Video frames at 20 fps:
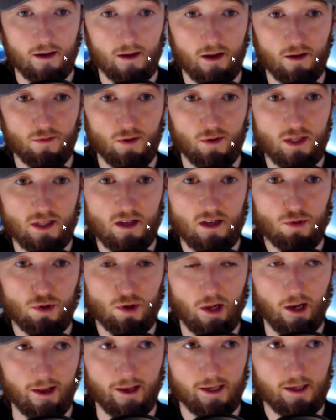If I double
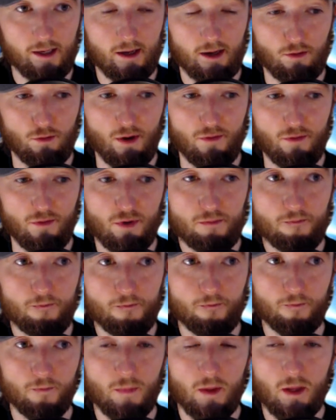click, however,
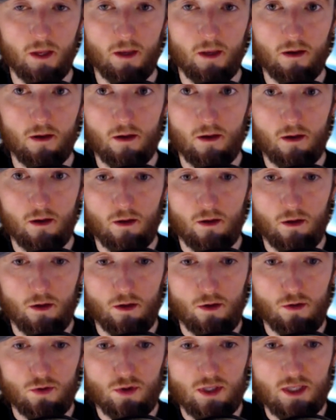
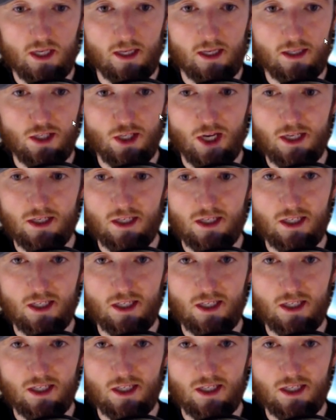you'll see it changes